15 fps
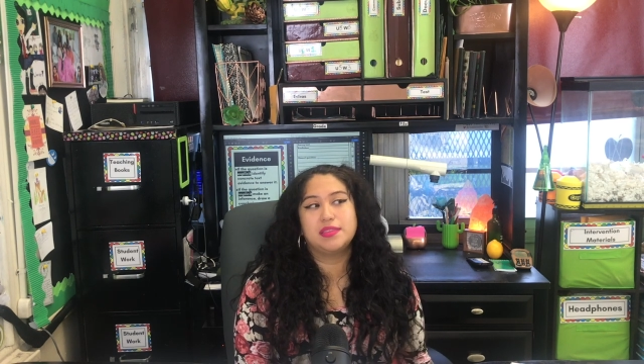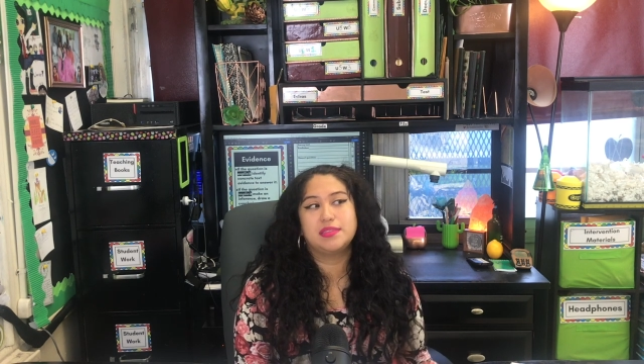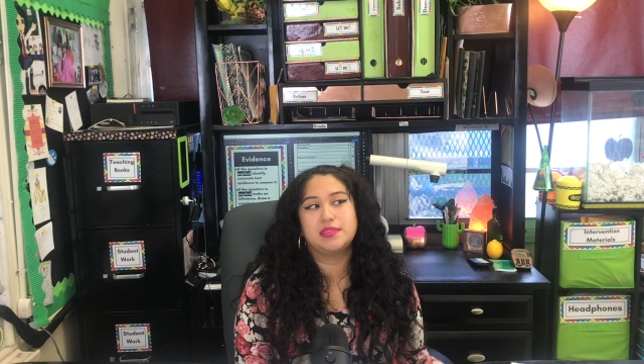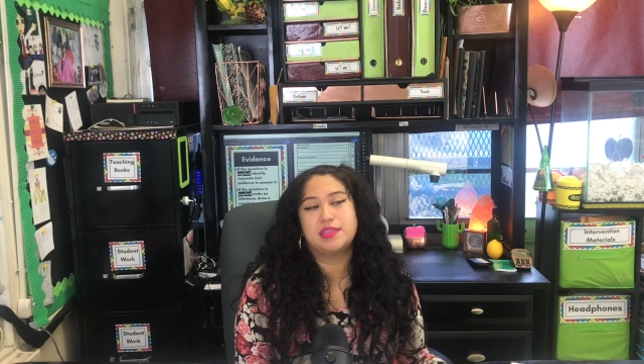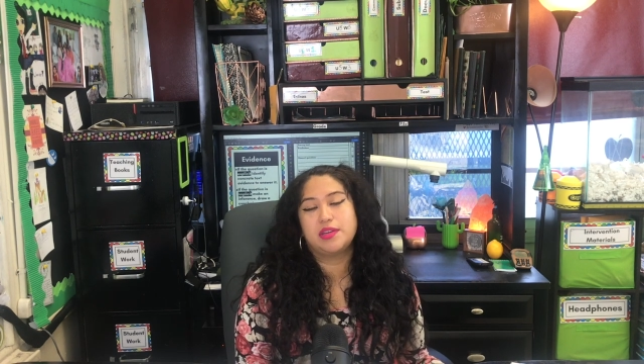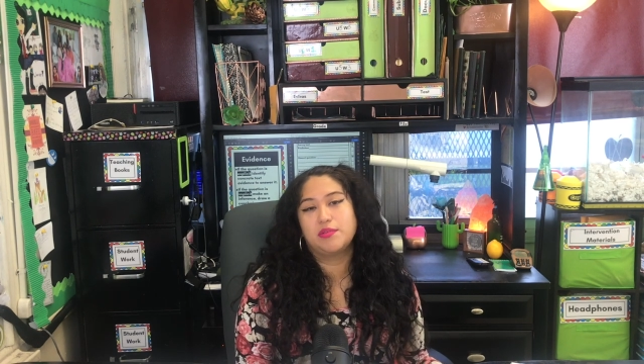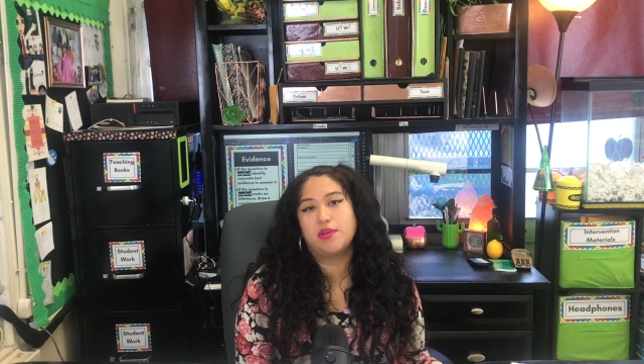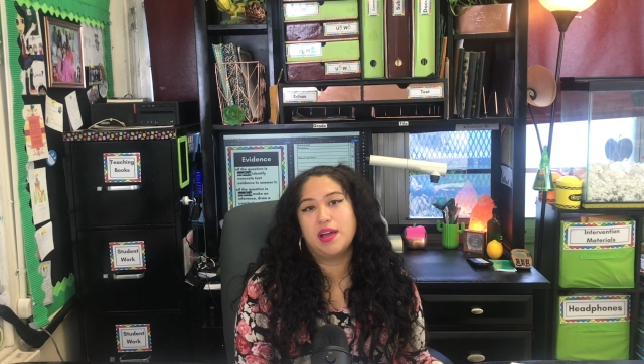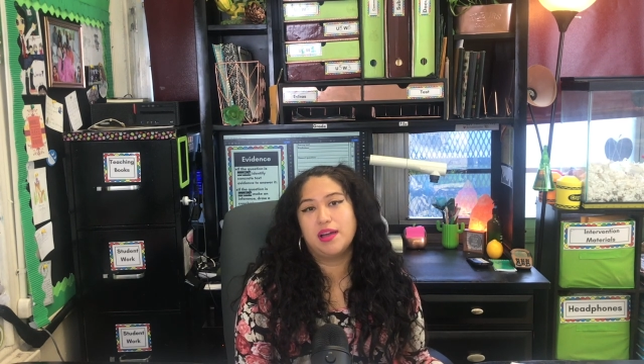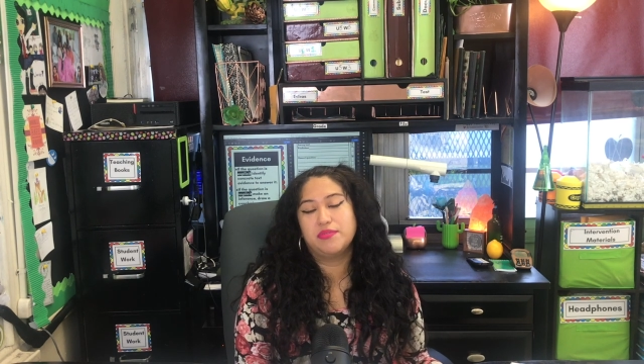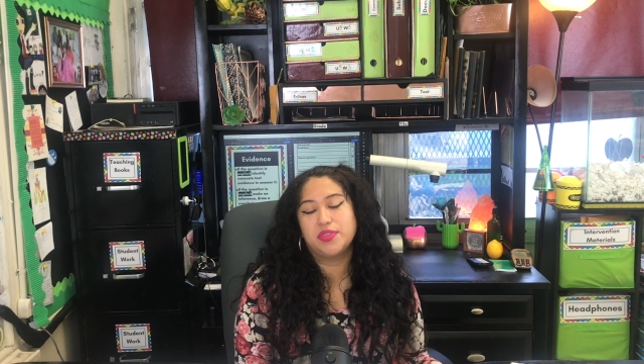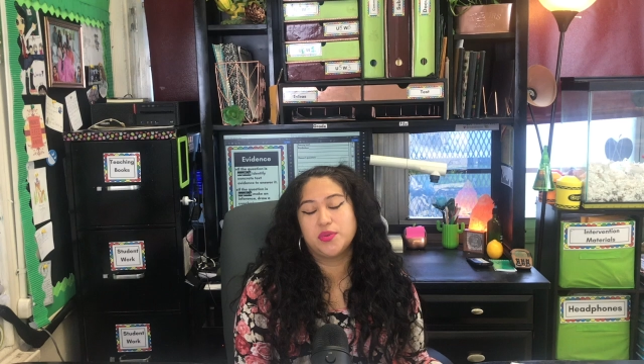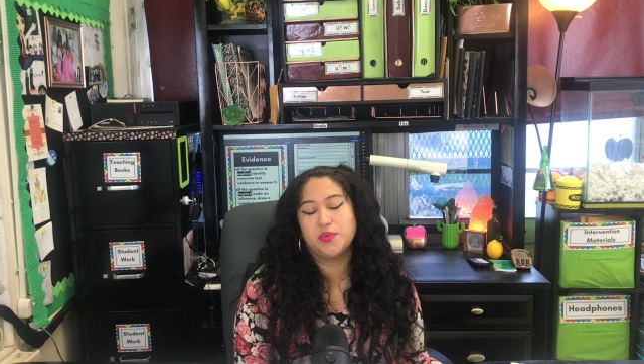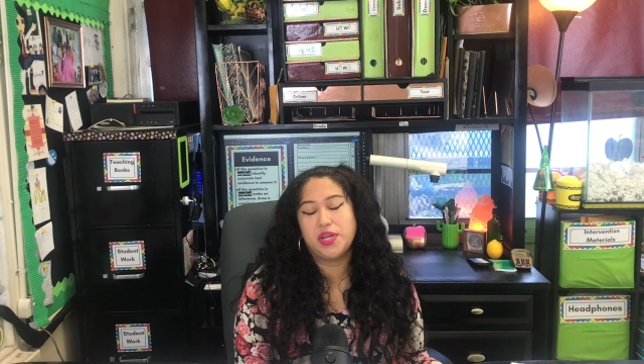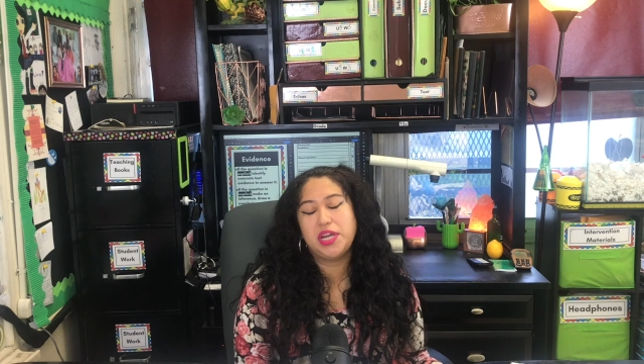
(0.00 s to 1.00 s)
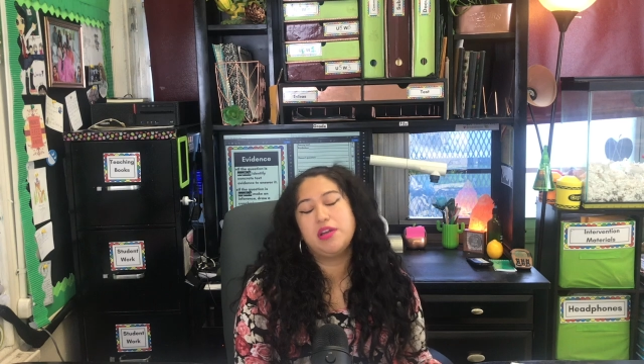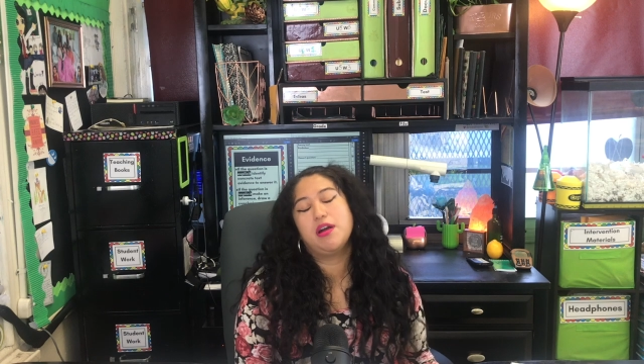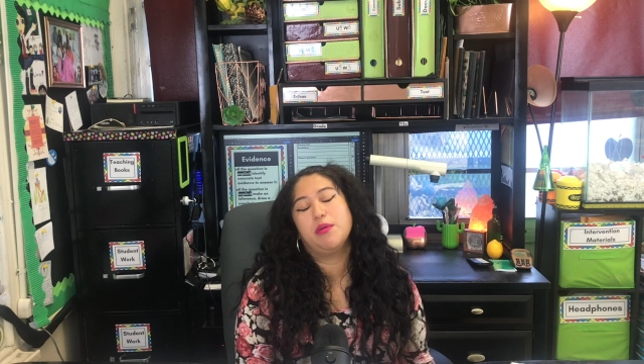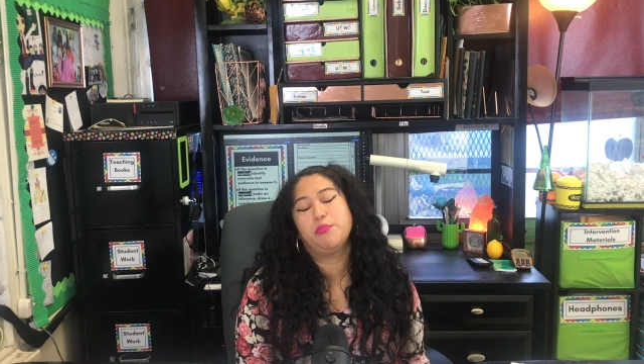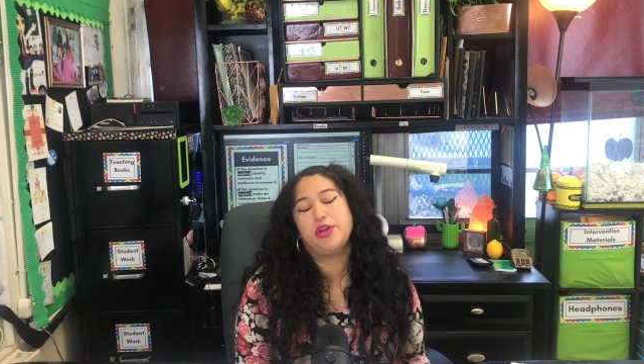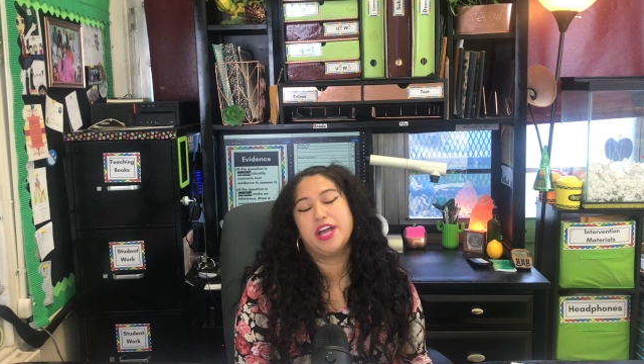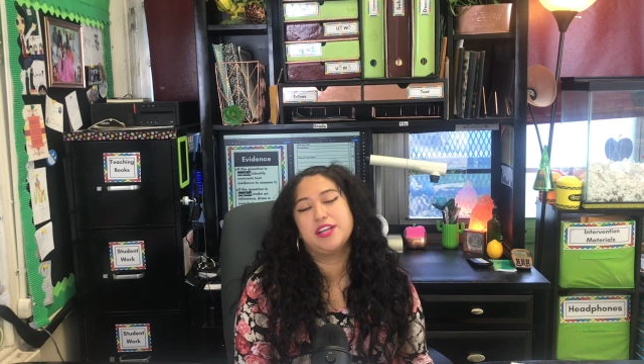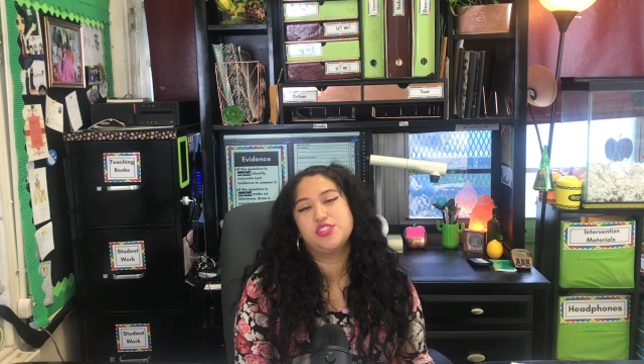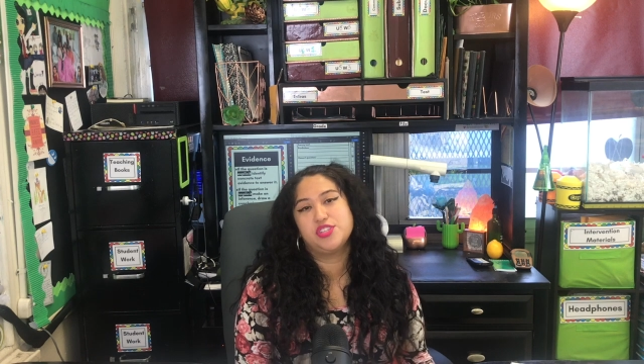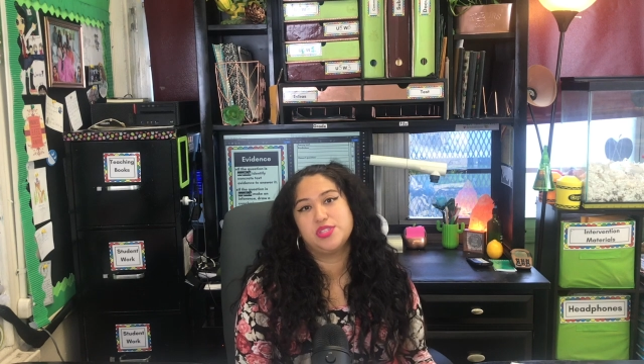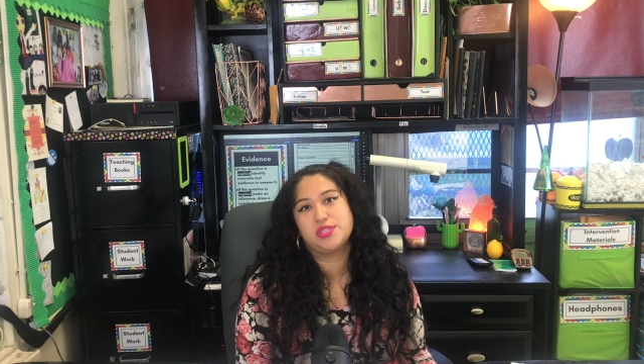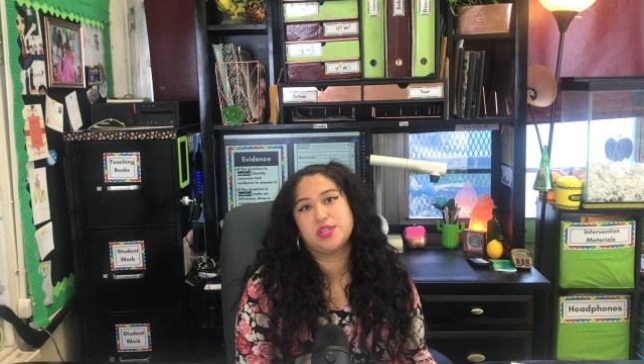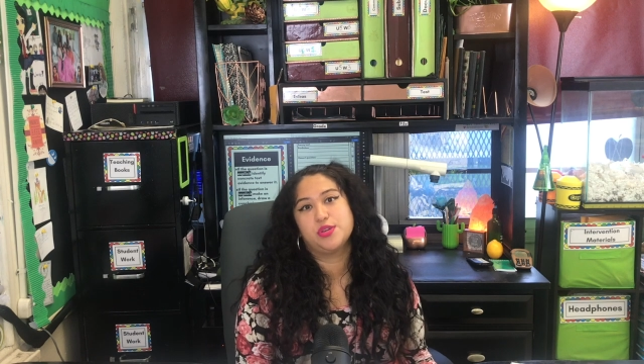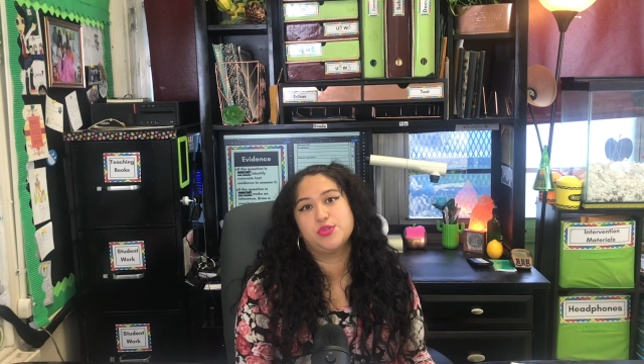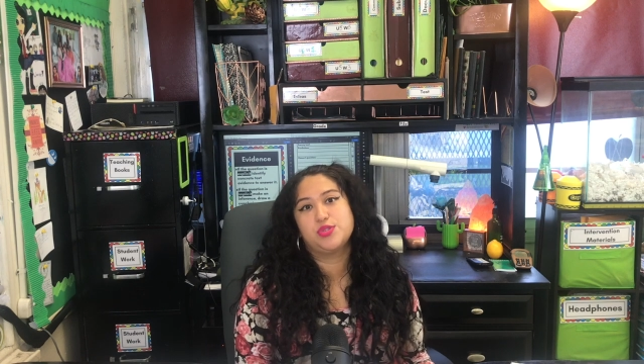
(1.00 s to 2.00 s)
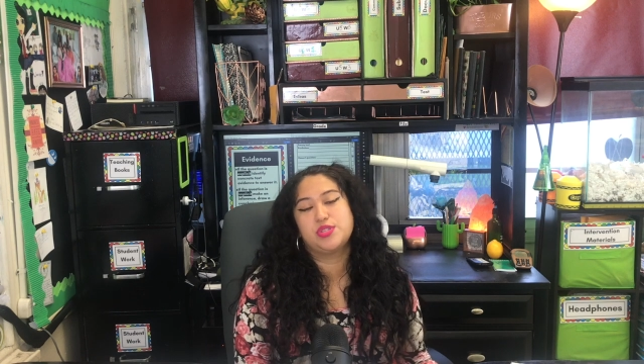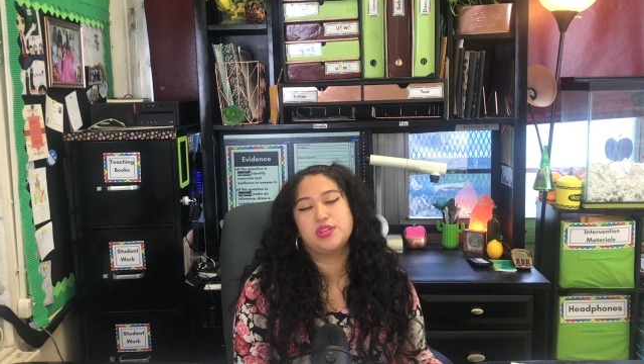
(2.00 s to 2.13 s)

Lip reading: they don't have the reading comprehension skills